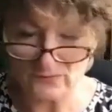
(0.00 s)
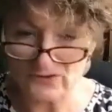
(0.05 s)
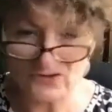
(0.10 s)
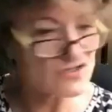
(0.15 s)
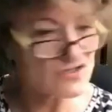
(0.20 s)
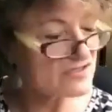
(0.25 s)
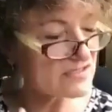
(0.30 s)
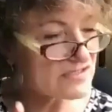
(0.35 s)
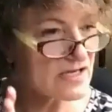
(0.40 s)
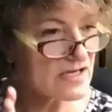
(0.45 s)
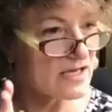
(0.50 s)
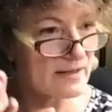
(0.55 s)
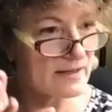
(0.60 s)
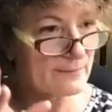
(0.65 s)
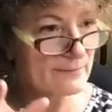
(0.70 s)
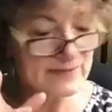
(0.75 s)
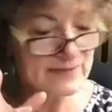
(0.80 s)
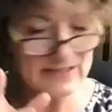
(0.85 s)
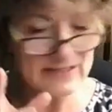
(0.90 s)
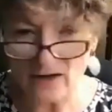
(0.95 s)
which is
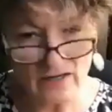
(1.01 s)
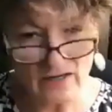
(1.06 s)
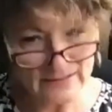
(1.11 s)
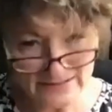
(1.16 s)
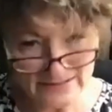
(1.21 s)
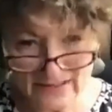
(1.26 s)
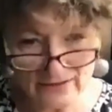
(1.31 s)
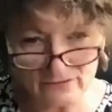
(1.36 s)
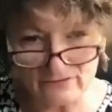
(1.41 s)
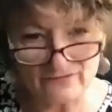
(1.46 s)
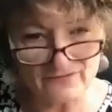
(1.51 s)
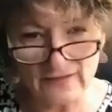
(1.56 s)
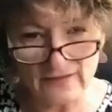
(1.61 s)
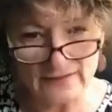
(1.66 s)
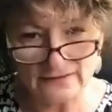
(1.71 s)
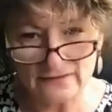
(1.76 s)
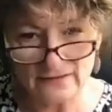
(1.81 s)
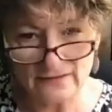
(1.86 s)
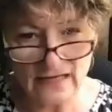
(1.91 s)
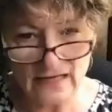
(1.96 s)
beyond
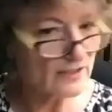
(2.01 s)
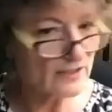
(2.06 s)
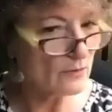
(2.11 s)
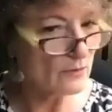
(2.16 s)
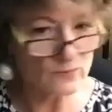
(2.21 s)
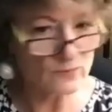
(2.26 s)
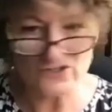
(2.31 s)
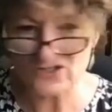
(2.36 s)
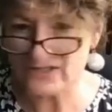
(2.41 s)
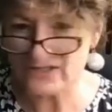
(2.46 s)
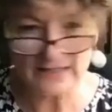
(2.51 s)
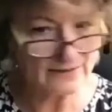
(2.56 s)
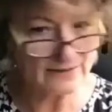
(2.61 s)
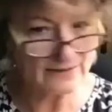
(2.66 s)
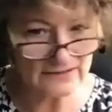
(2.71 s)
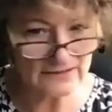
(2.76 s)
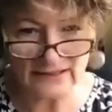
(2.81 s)
terrifying. I don't wish that on